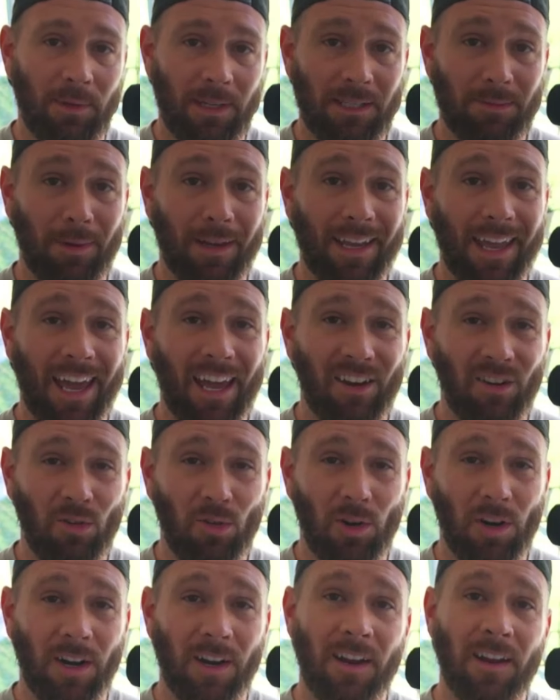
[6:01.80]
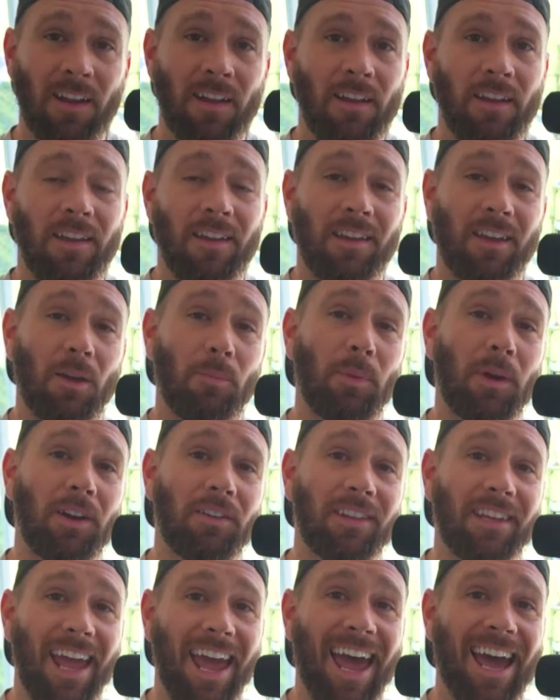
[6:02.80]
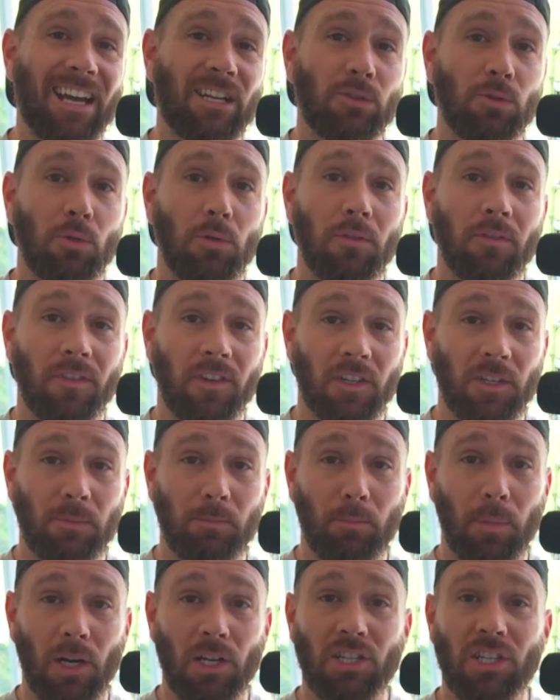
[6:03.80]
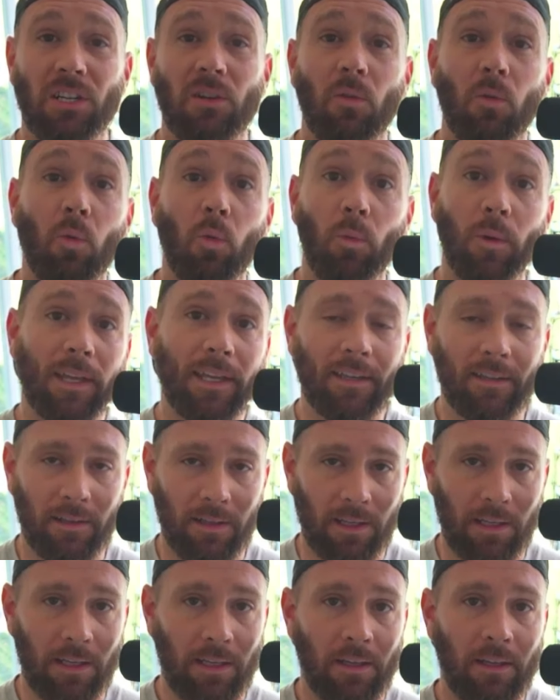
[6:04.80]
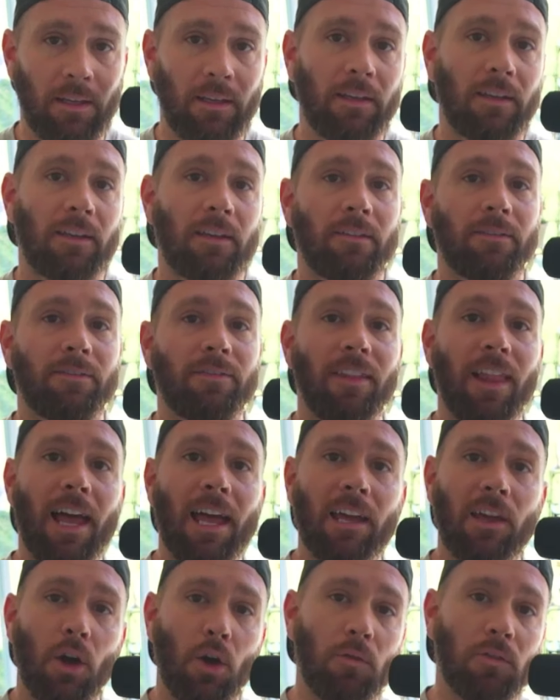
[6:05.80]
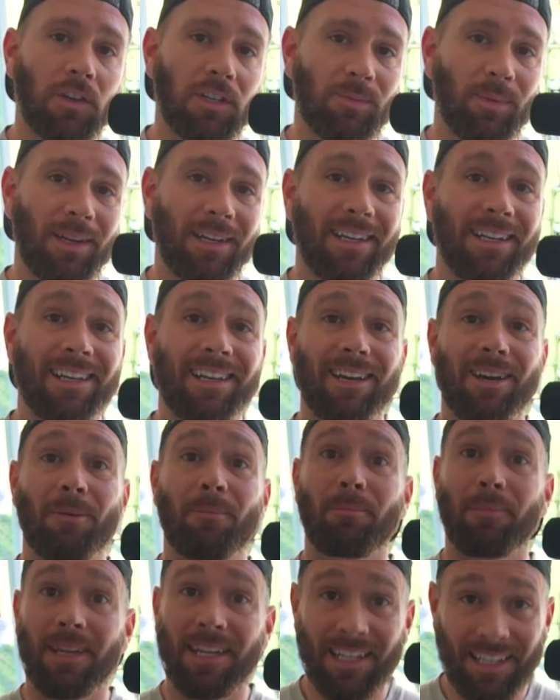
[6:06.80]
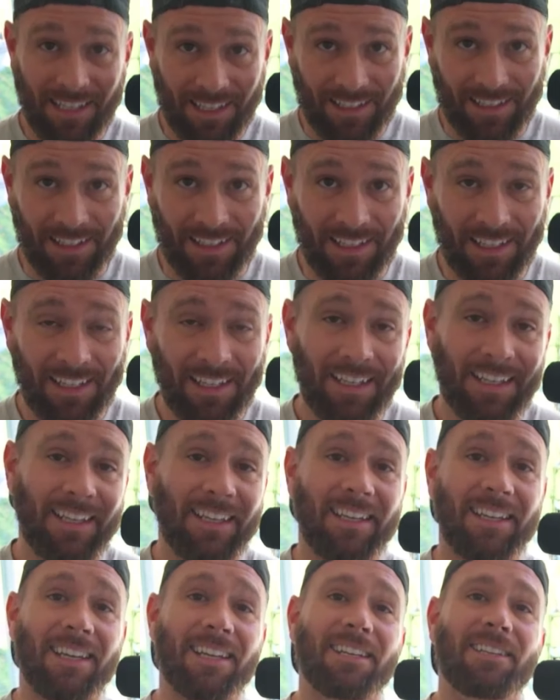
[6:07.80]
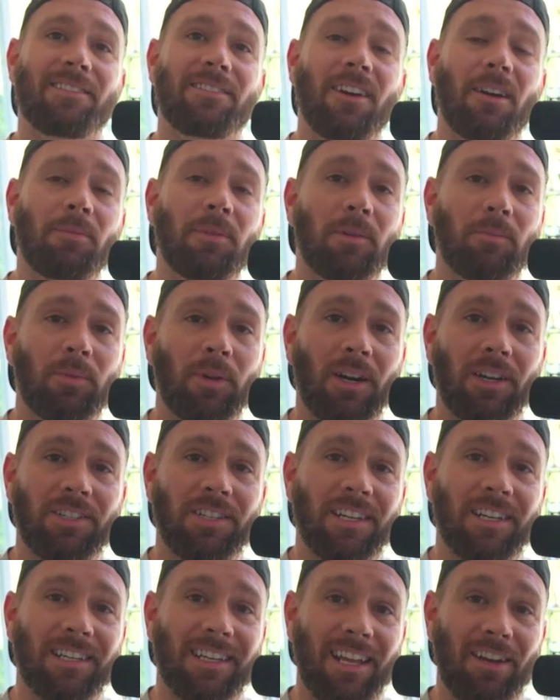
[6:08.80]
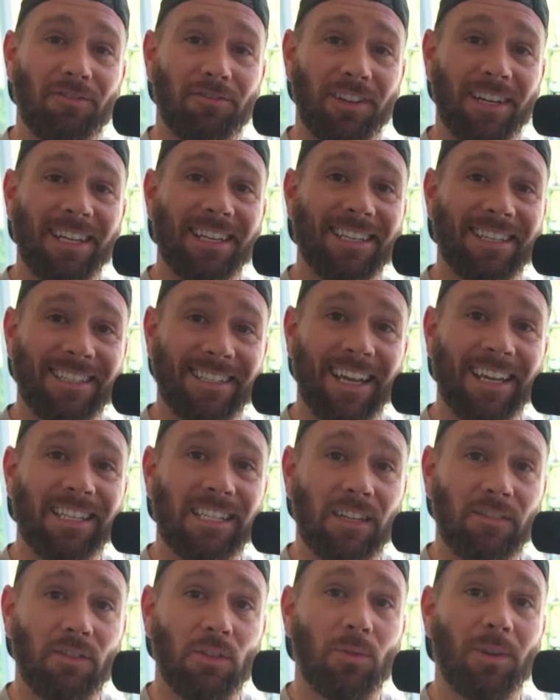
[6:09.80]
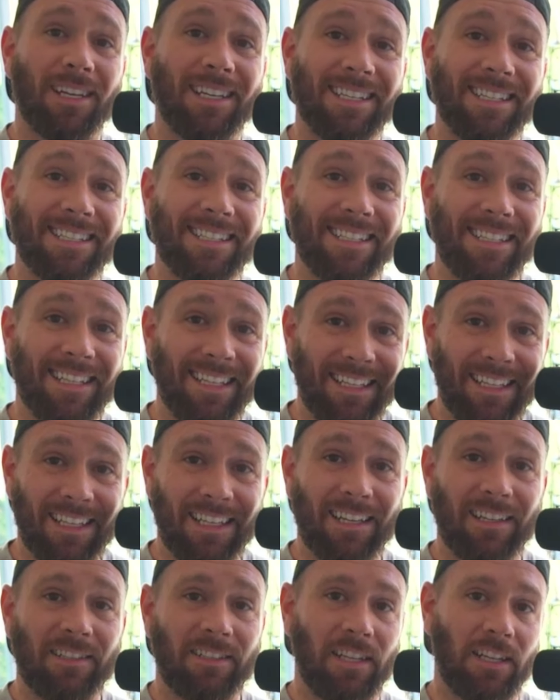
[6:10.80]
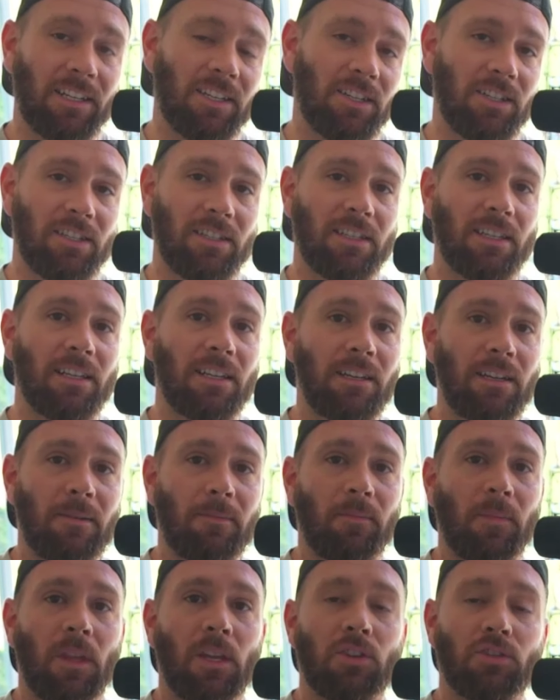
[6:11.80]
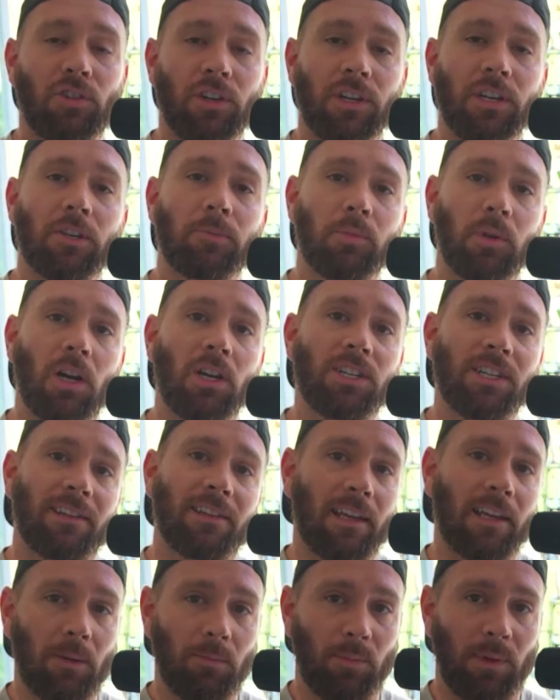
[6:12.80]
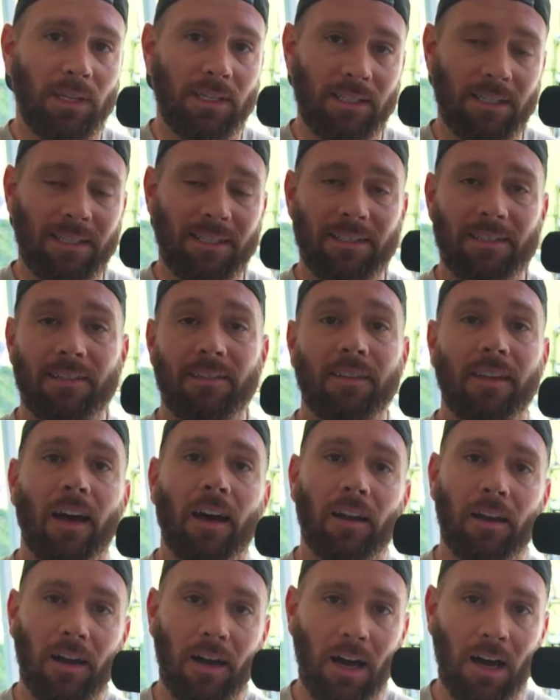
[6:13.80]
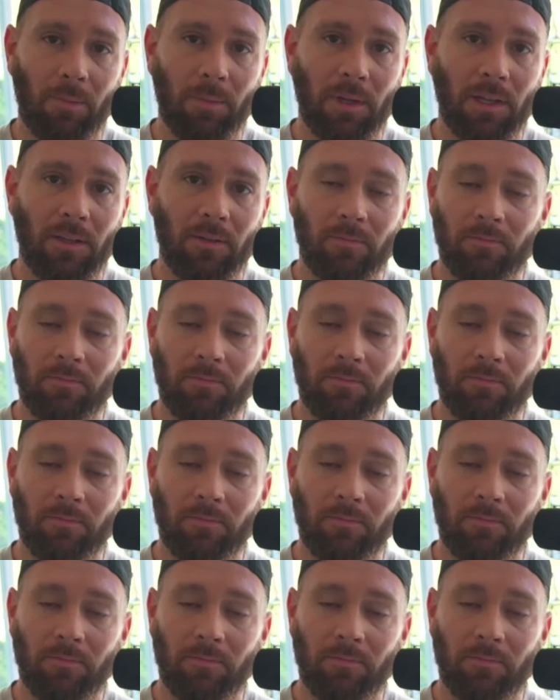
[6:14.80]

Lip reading: by category, compare the actual versus budget weekly, flag overspending immediately, and stop the project and reassess if you exceed contingency. Treat your project like a business, not a hobby.